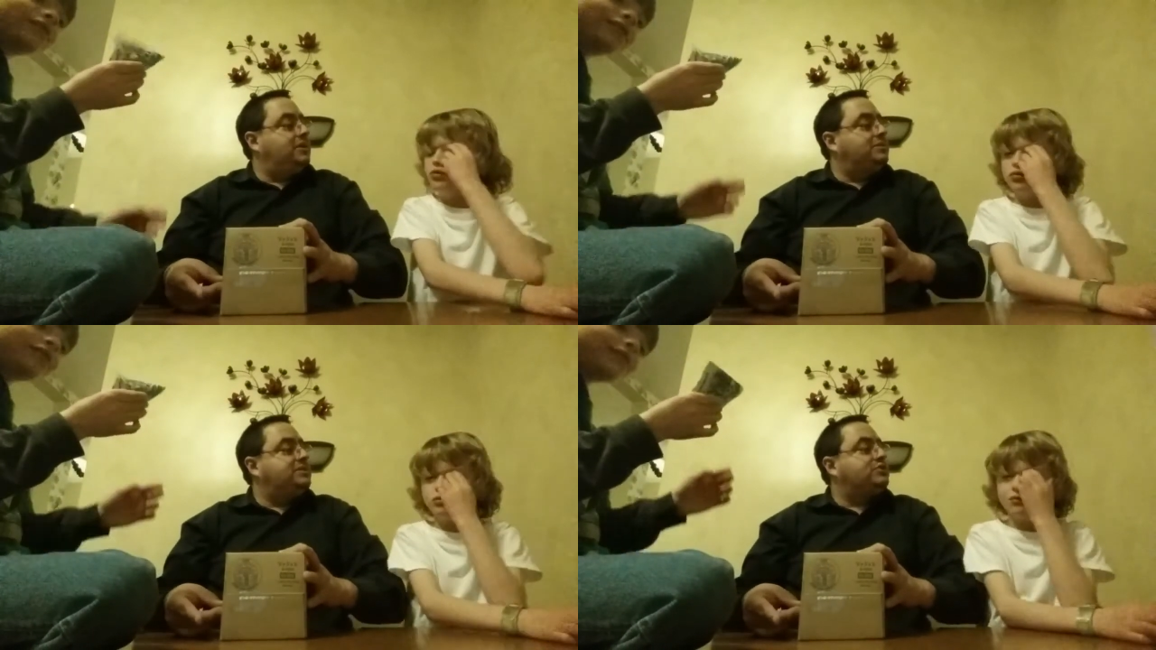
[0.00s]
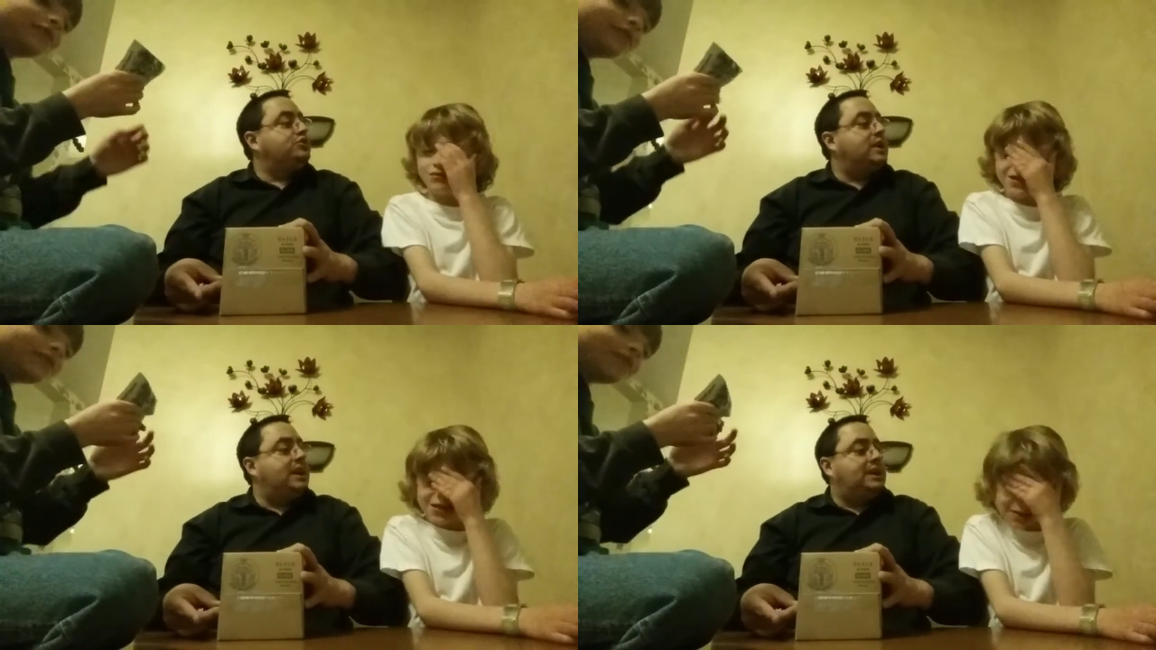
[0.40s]
Speaker 1: it was a
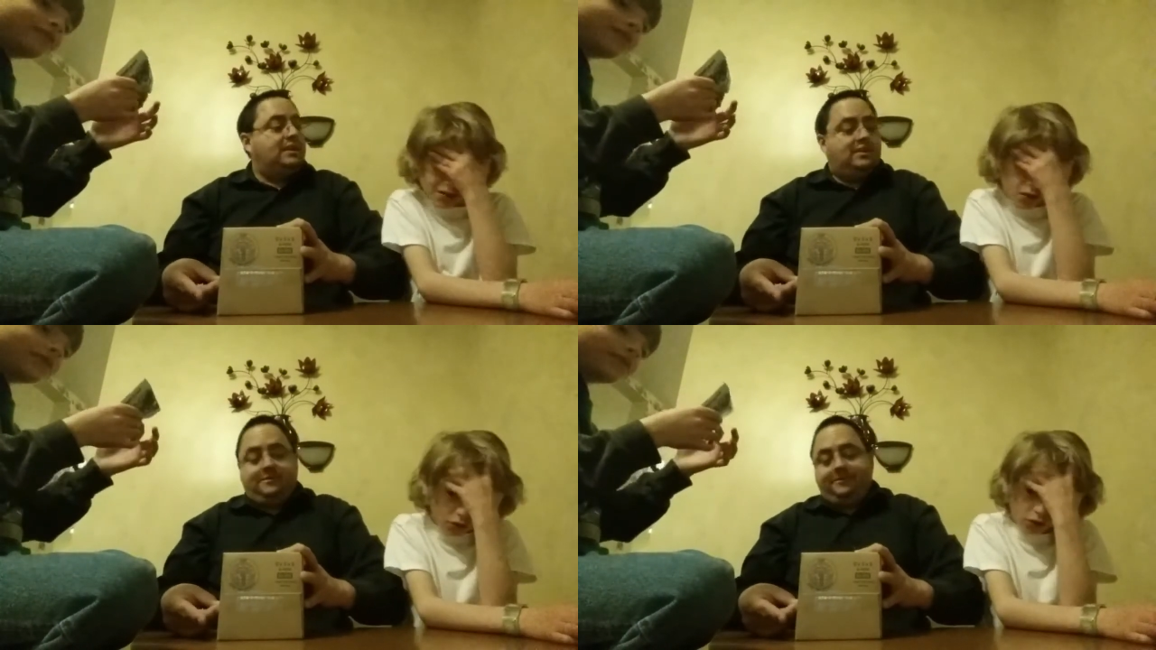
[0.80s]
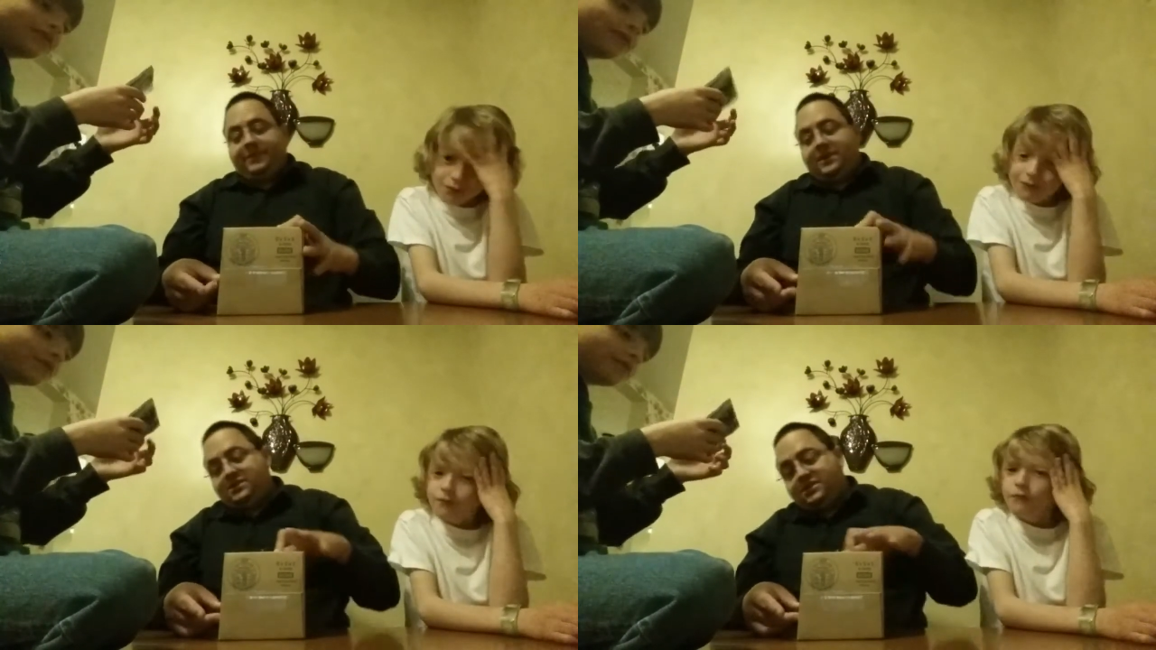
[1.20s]
trade.
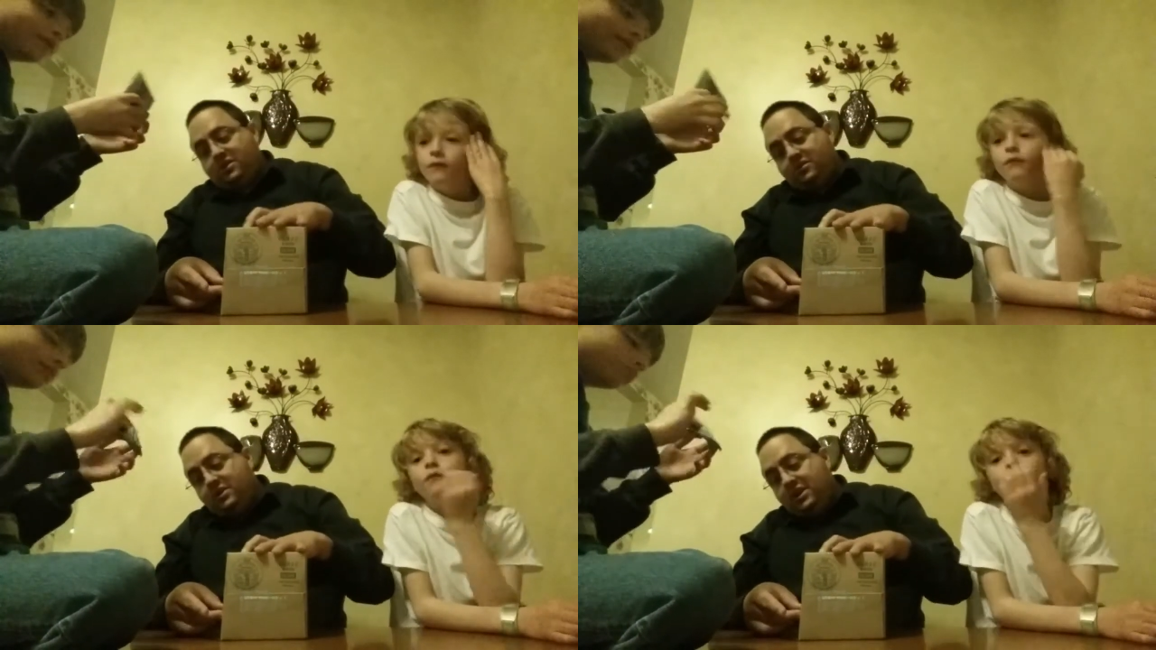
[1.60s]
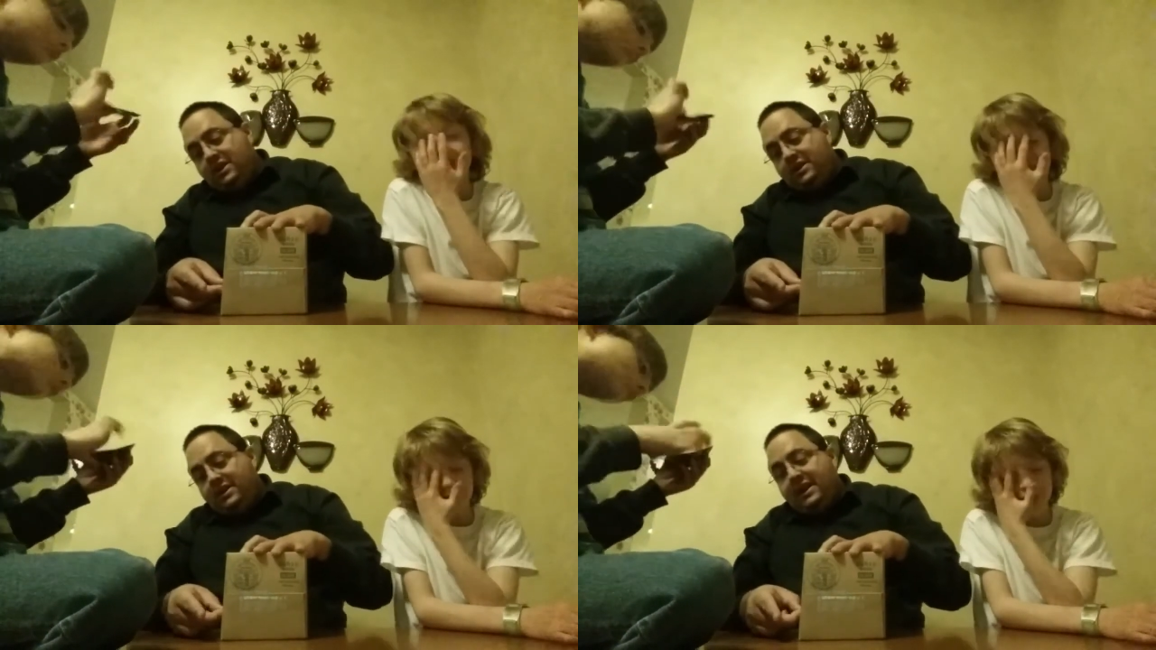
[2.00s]
So
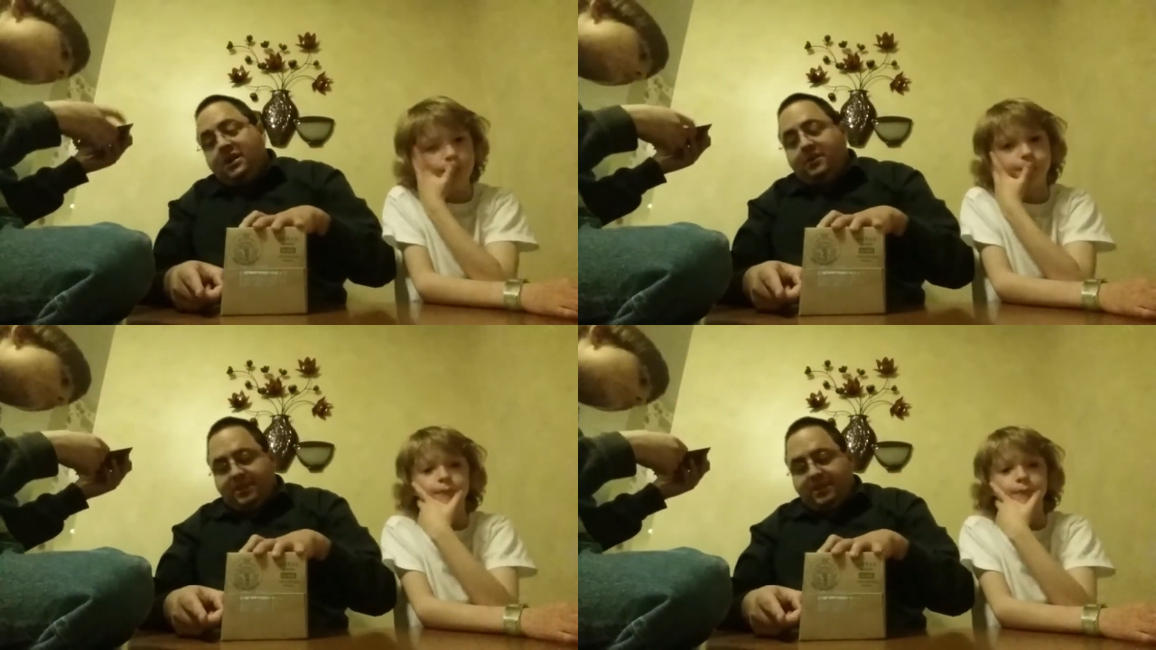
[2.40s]
now